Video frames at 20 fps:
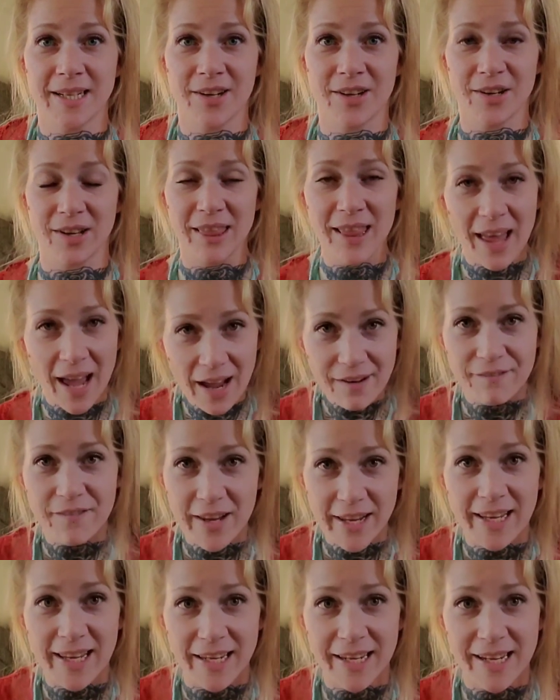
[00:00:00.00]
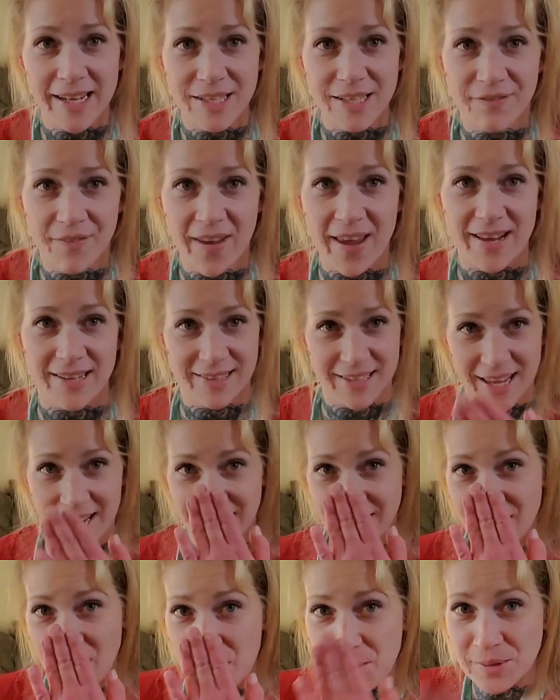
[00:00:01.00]
here laughing in his face, like
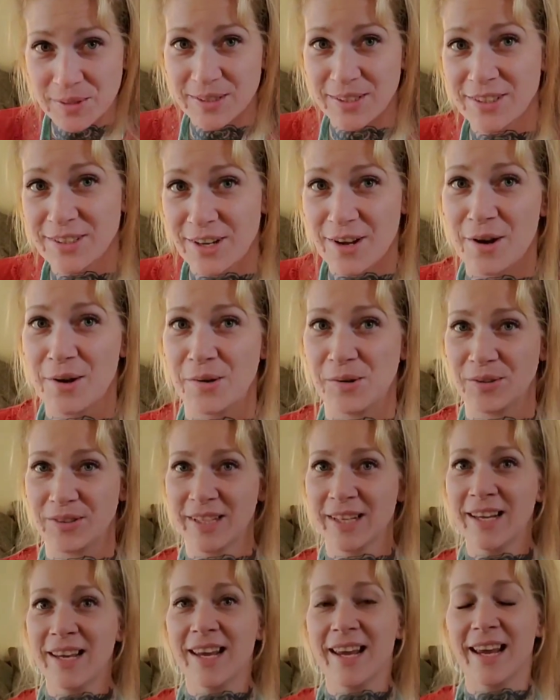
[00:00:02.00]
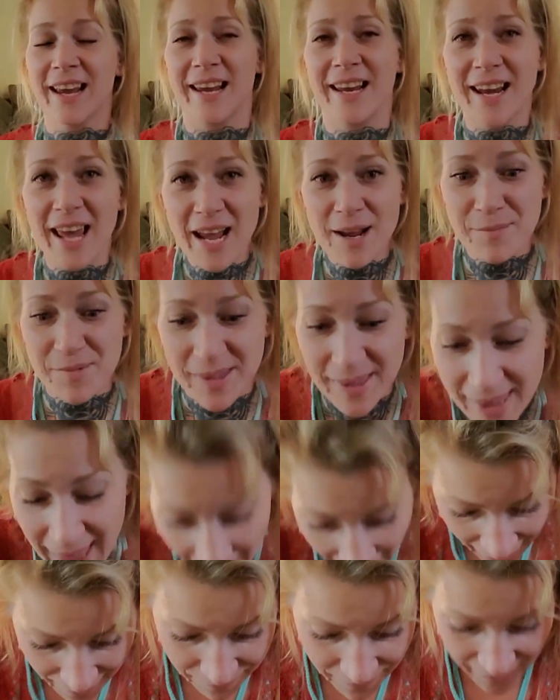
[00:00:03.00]
nose to nose, and I'm
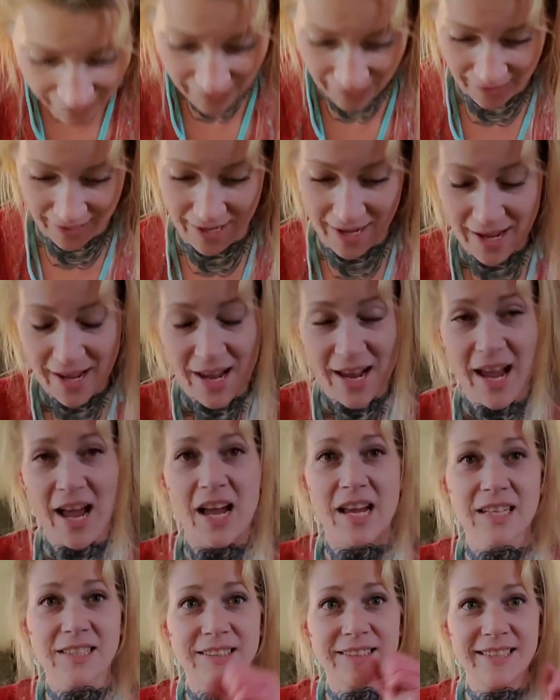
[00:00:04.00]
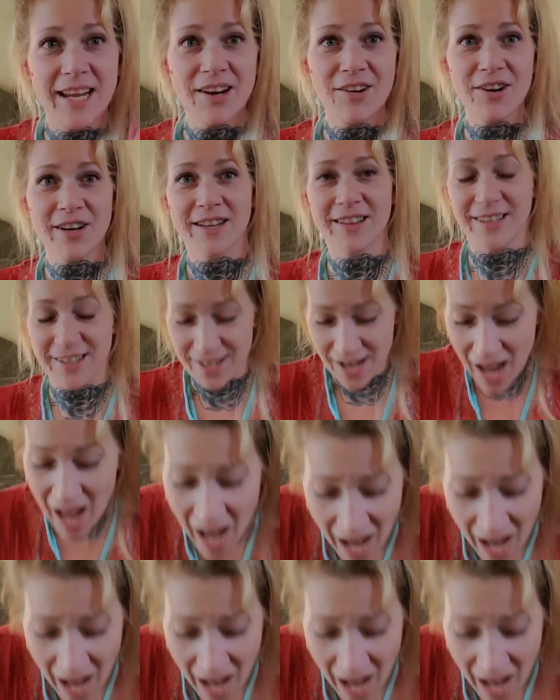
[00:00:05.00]
laughing hysterically,